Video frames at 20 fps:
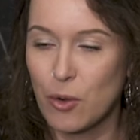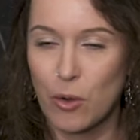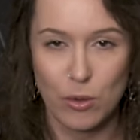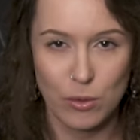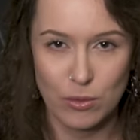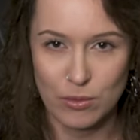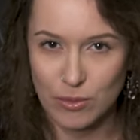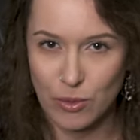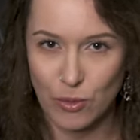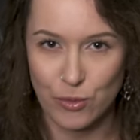
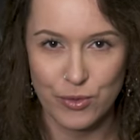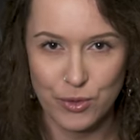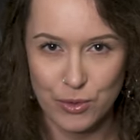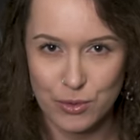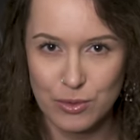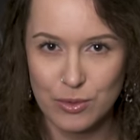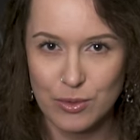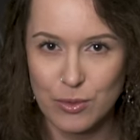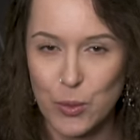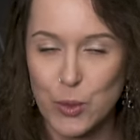all of
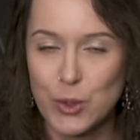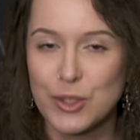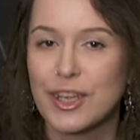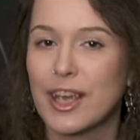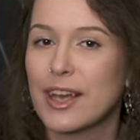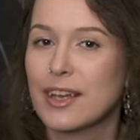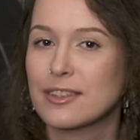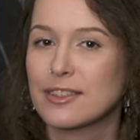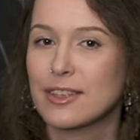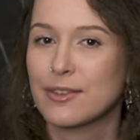you would
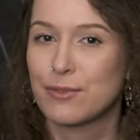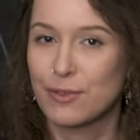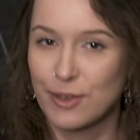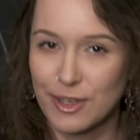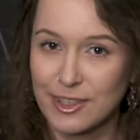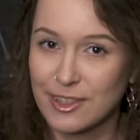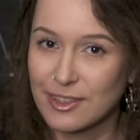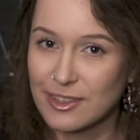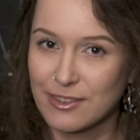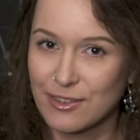get free
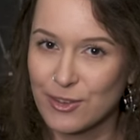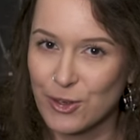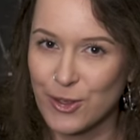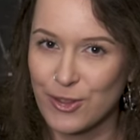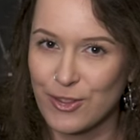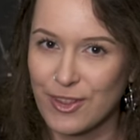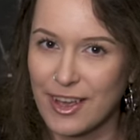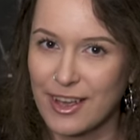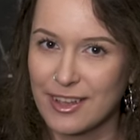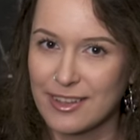delivery
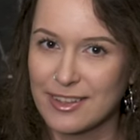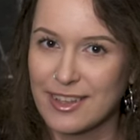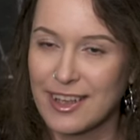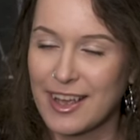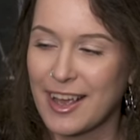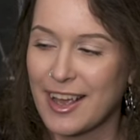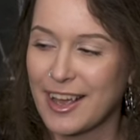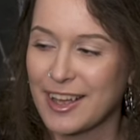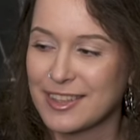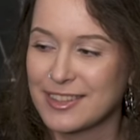then.
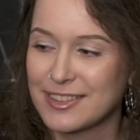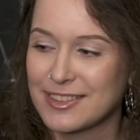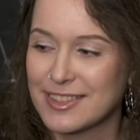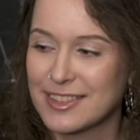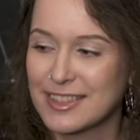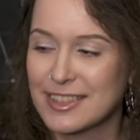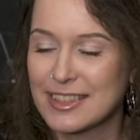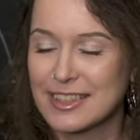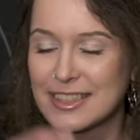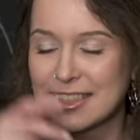And
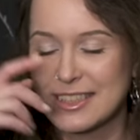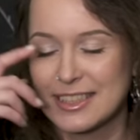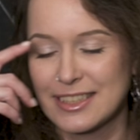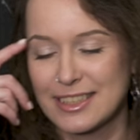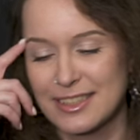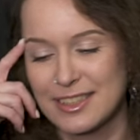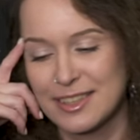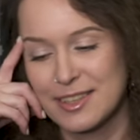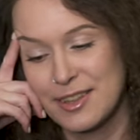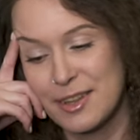
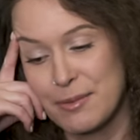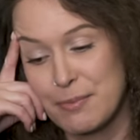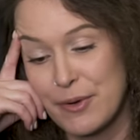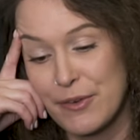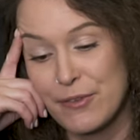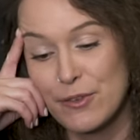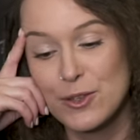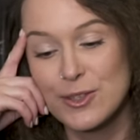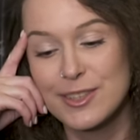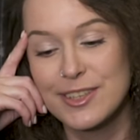the
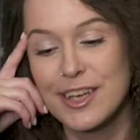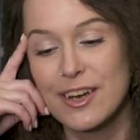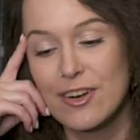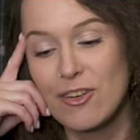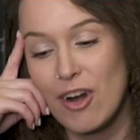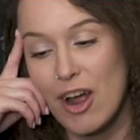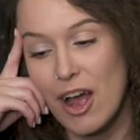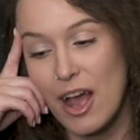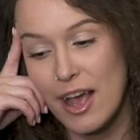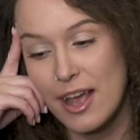previous
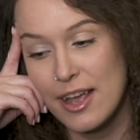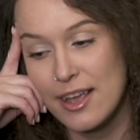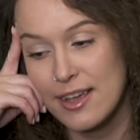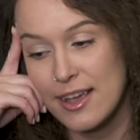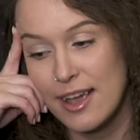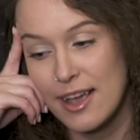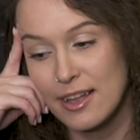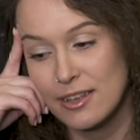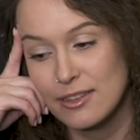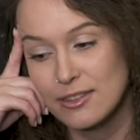year I
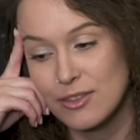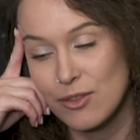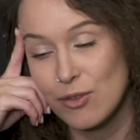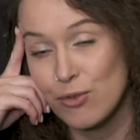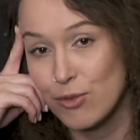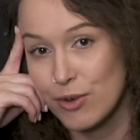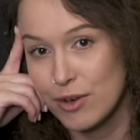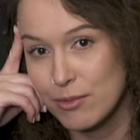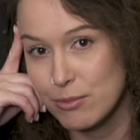had three